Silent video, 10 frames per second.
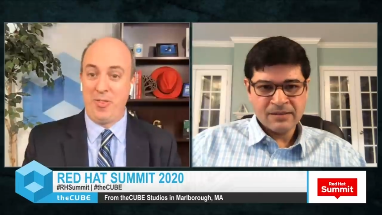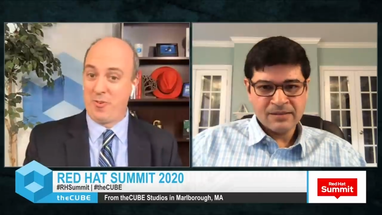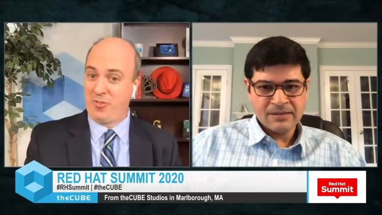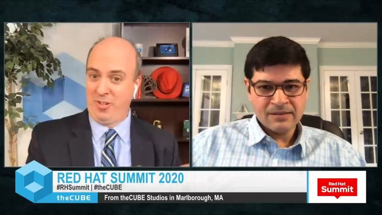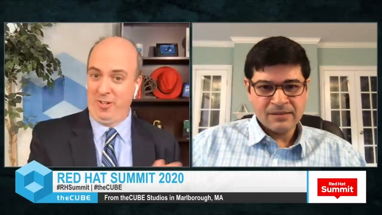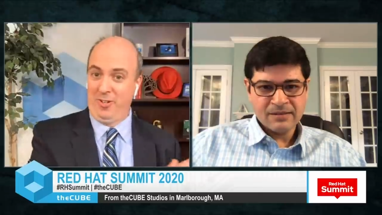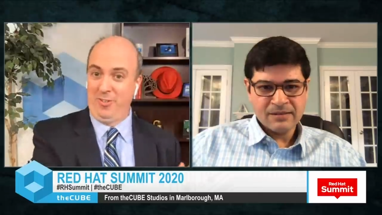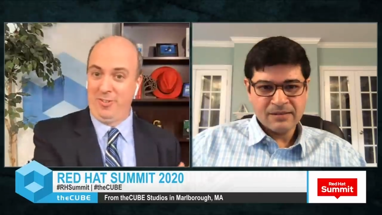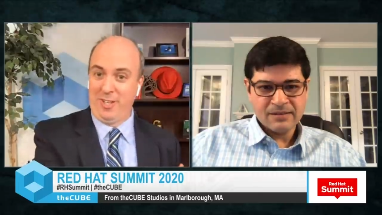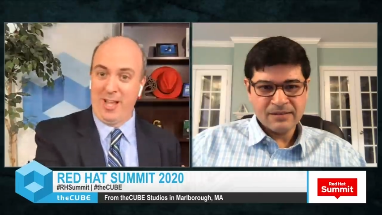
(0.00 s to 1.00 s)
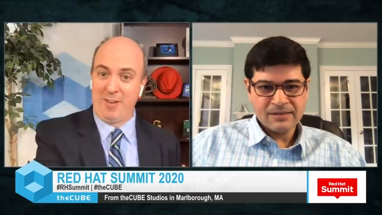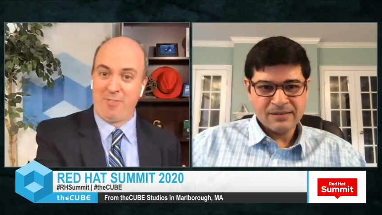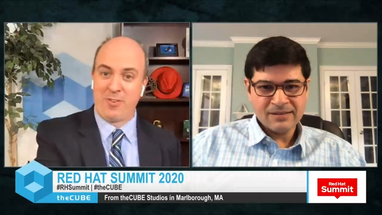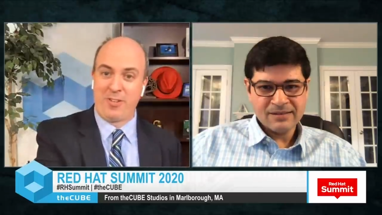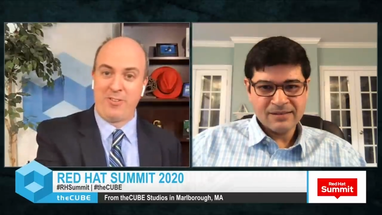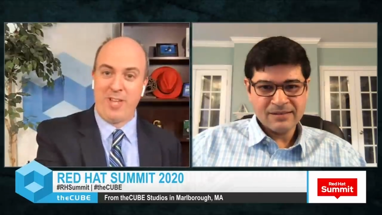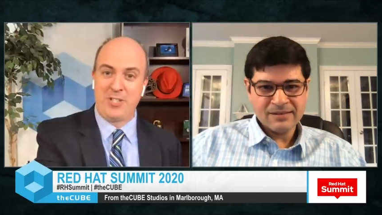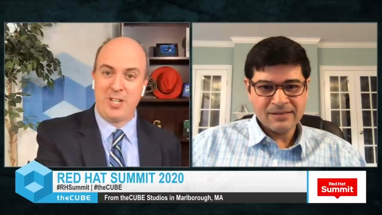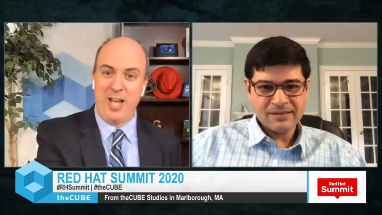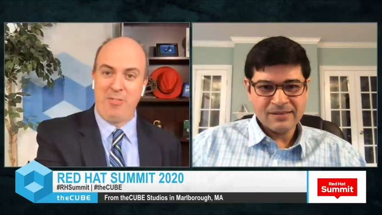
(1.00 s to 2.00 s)
Speaker 1: there's still a lot of
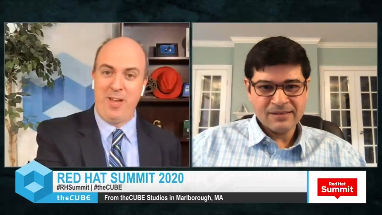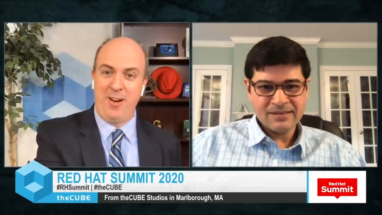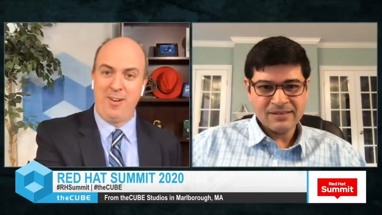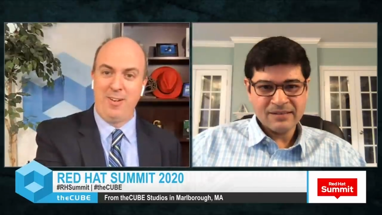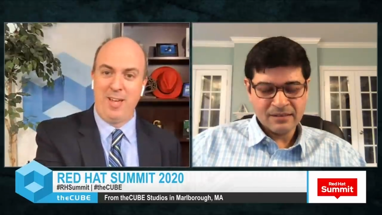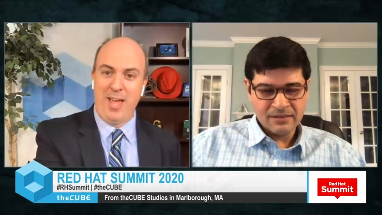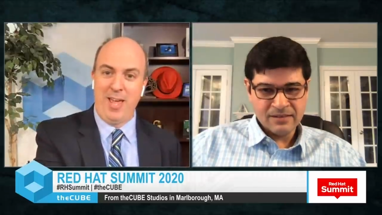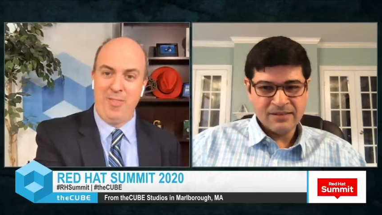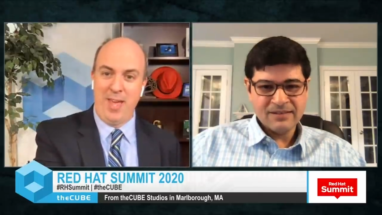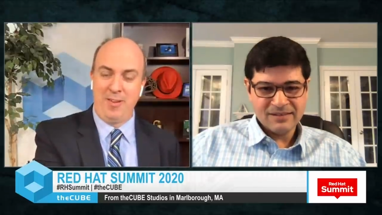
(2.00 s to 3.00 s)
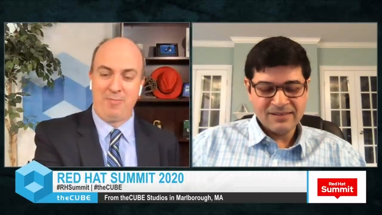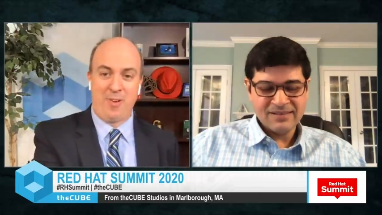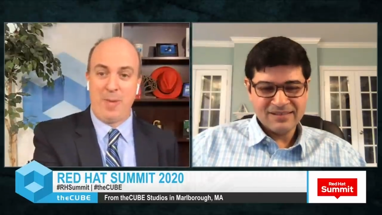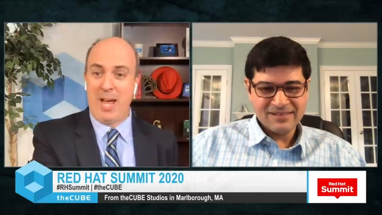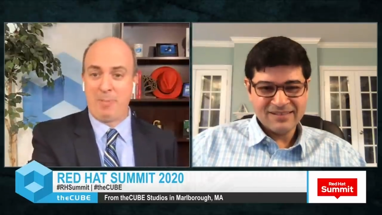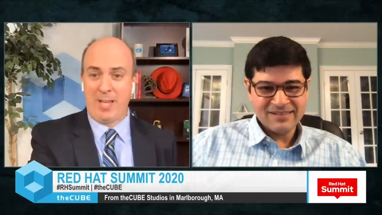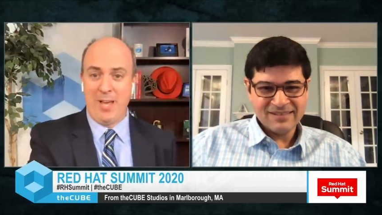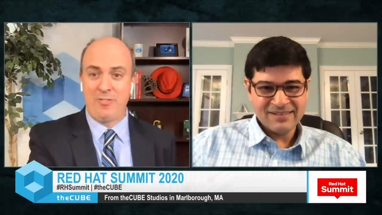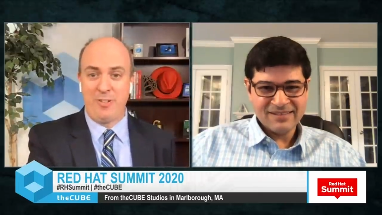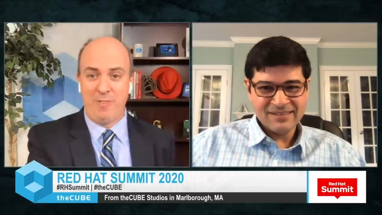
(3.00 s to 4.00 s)
virtualization out there. And then from
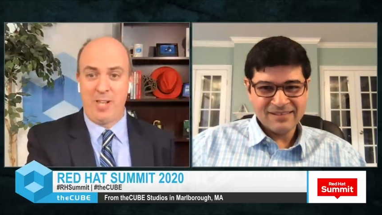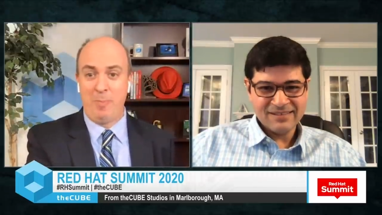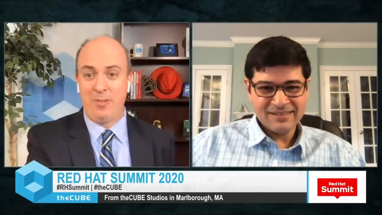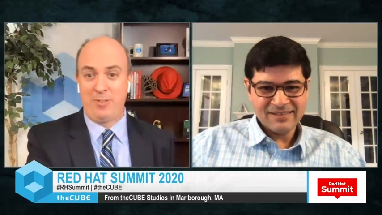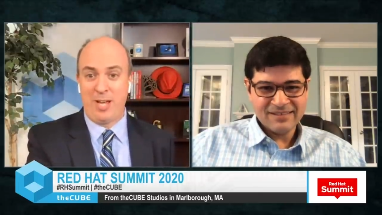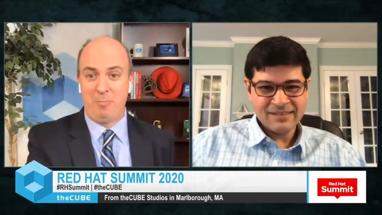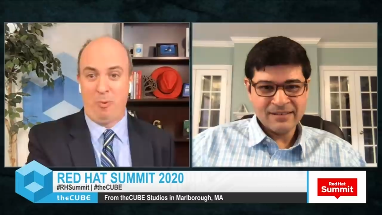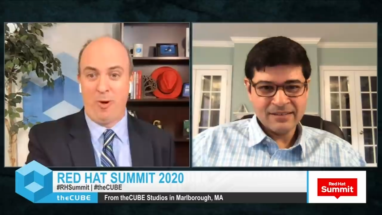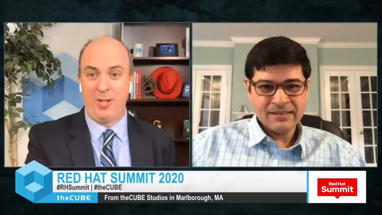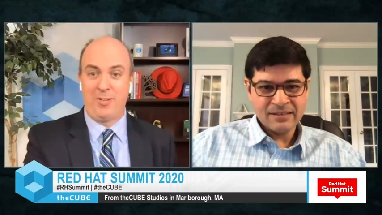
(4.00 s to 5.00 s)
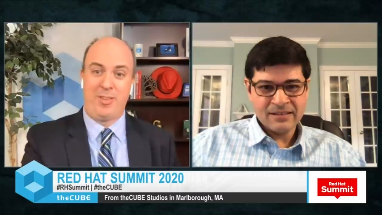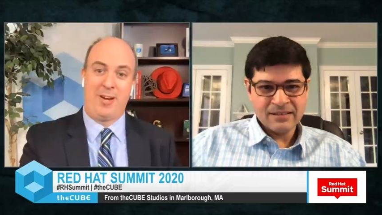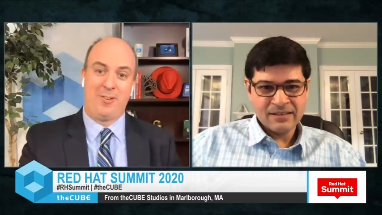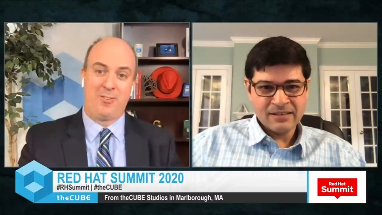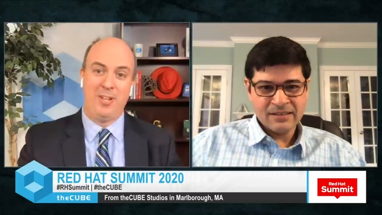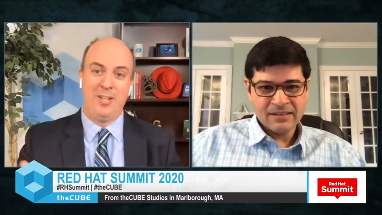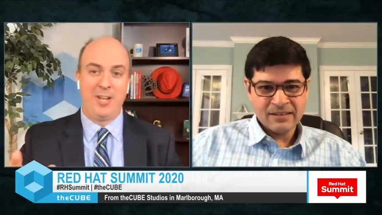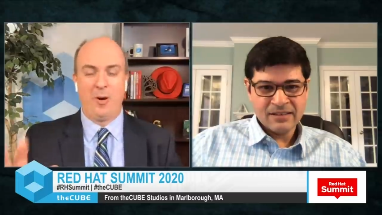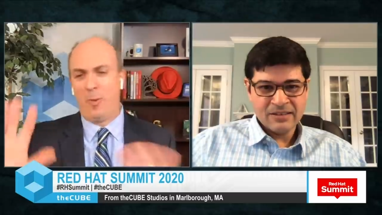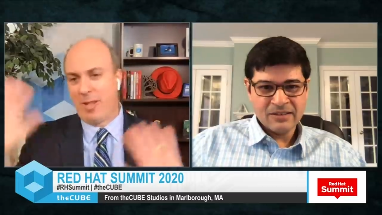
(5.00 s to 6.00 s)
an application development standpoint,
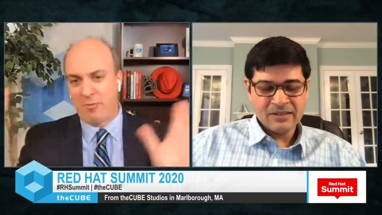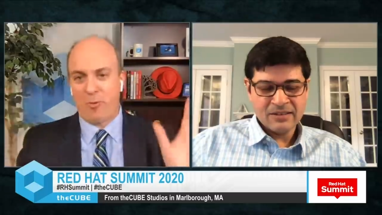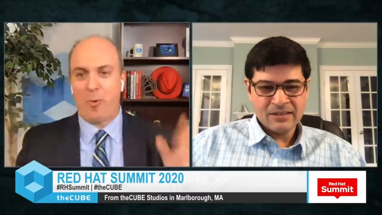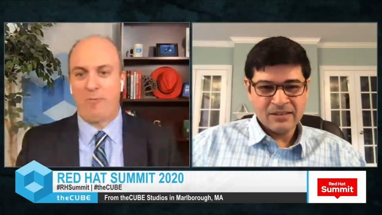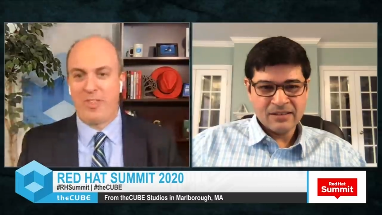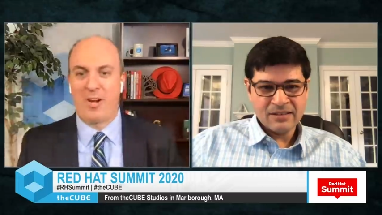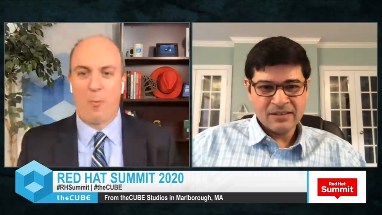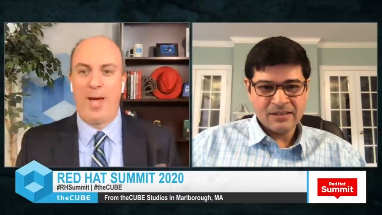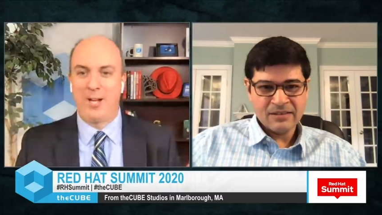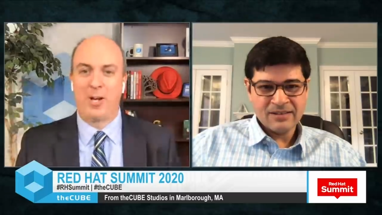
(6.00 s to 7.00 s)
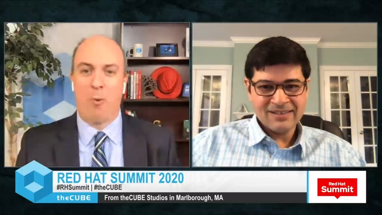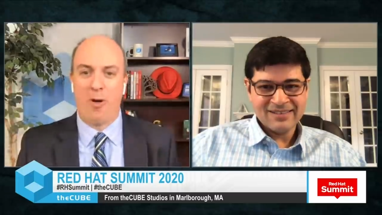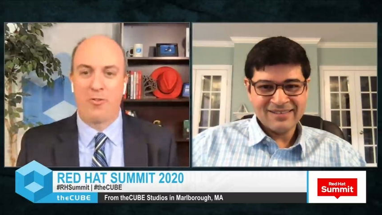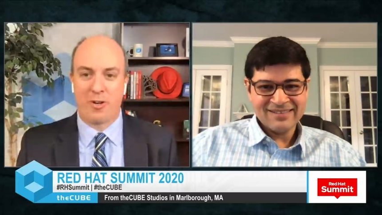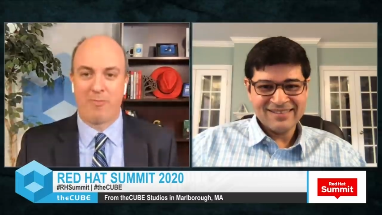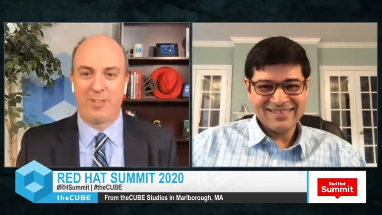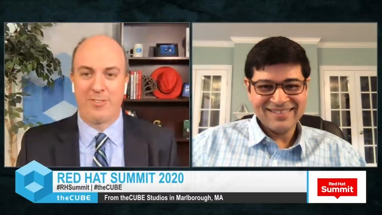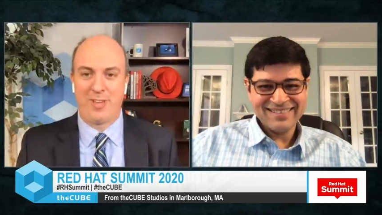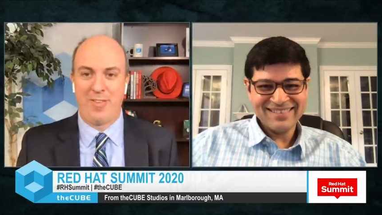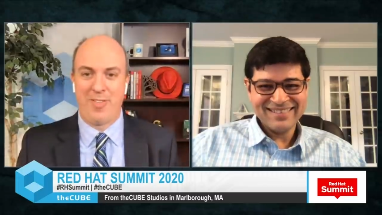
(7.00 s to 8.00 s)
there's, let's throw everything away and go all
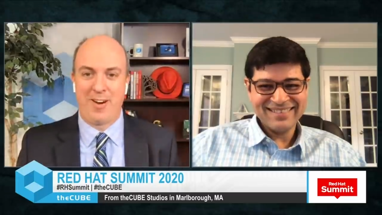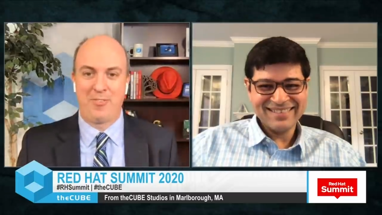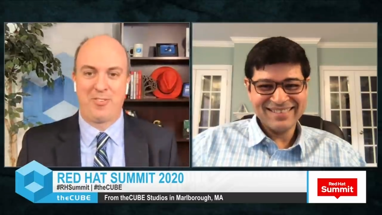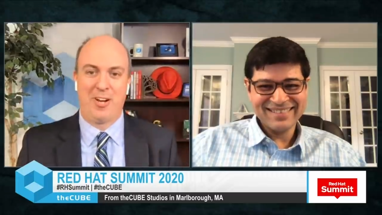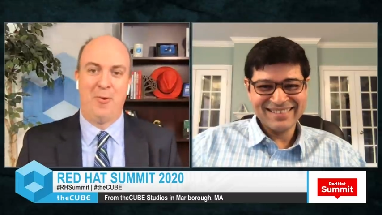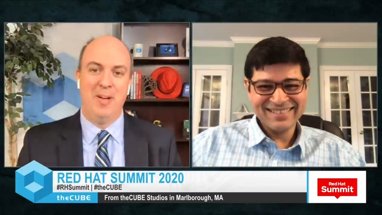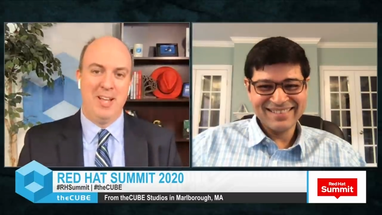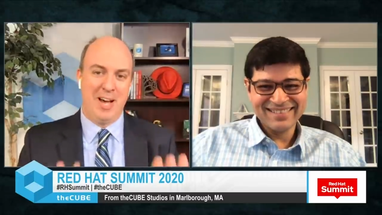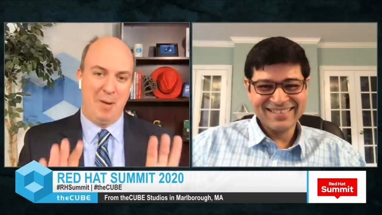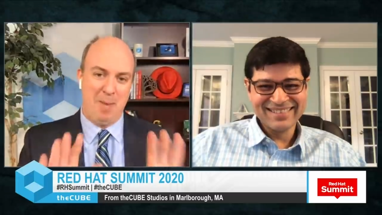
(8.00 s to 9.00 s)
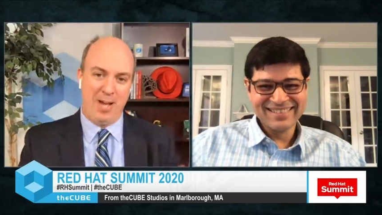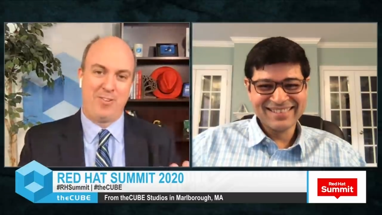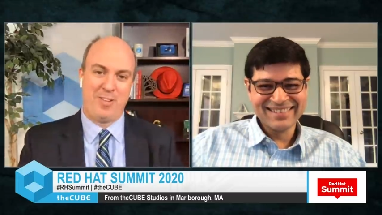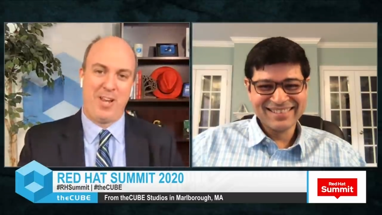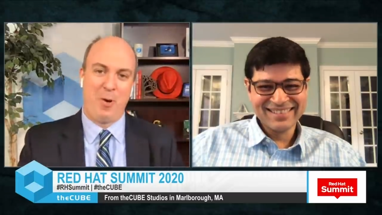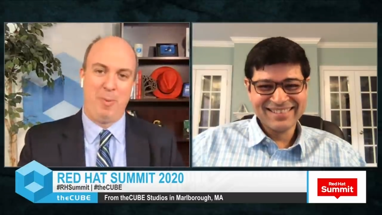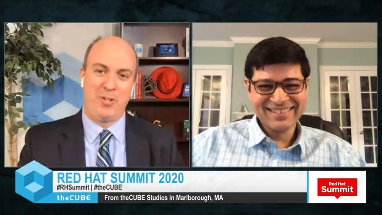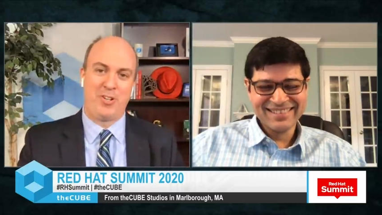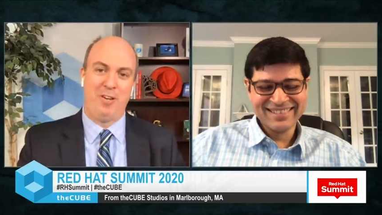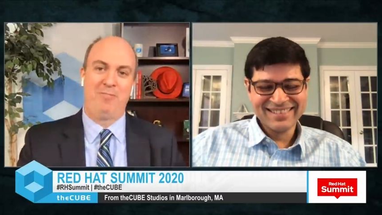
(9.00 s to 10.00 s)
serverless on there. So my
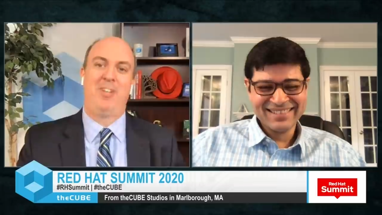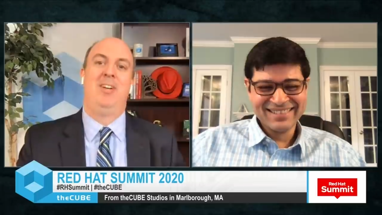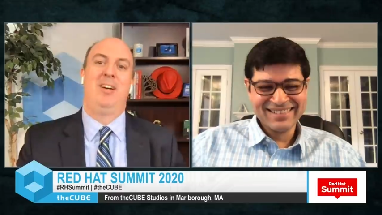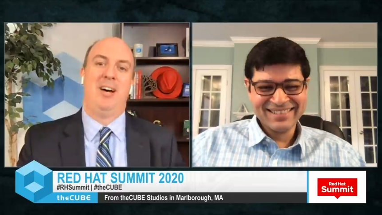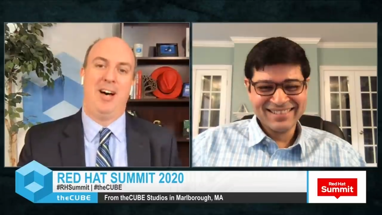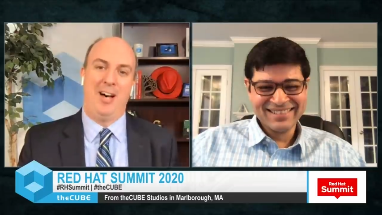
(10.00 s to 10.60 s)
understanding, OpenShift,